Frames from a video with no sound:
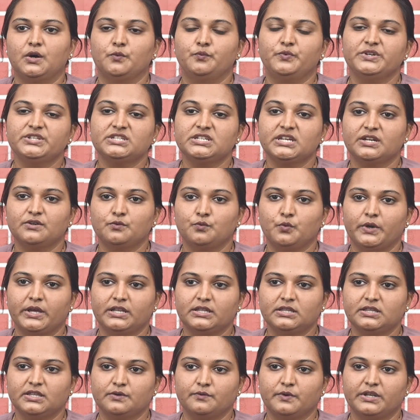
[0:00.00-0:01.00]
Which and
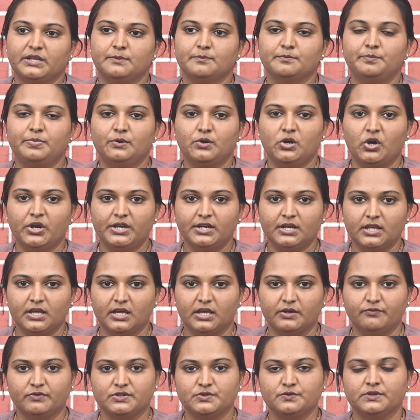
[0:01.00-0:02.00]
when they were employed,
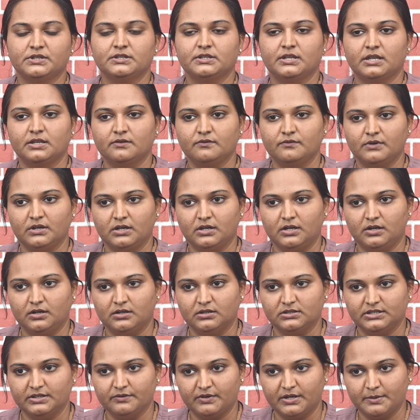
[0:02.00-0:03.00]
which one then
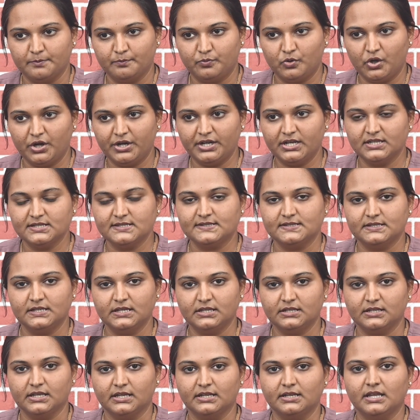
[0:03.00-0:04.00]
they were employed in
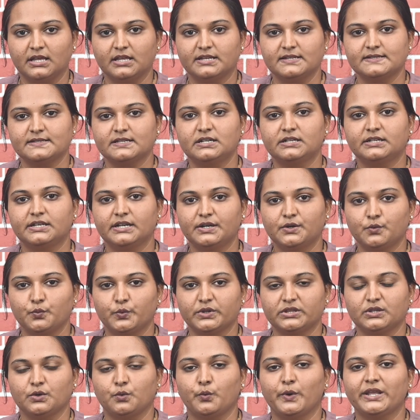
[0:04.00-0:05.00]
CNN resulted
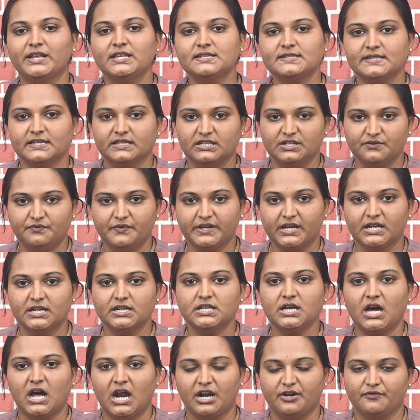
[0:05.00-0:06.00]
with a very
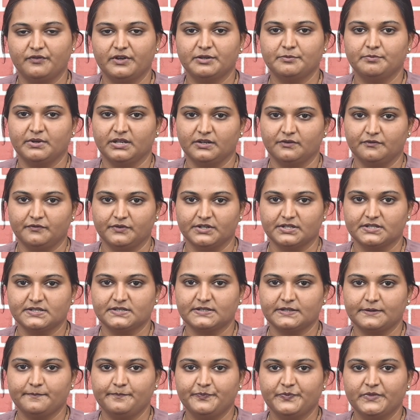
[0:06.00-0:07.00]
significant hardware
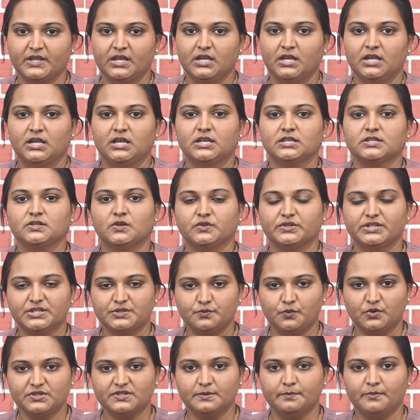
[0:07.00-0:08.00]
benefits. So
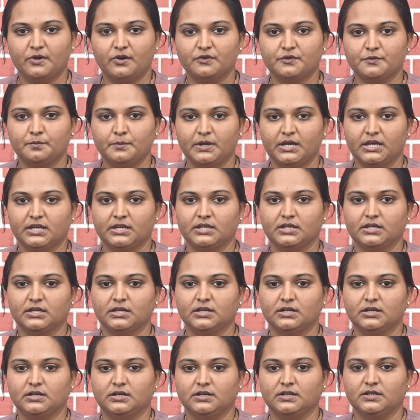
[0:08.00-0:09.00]
this was about
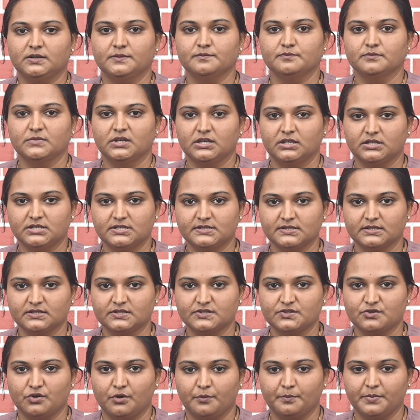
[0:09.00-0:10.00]
my
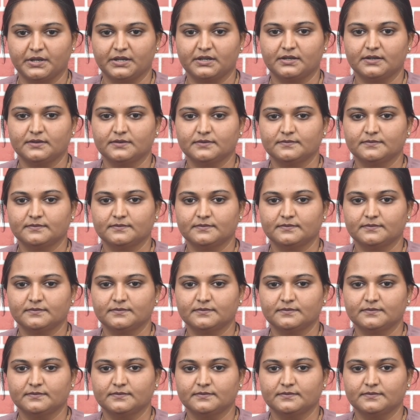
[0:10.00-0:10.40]
research topic.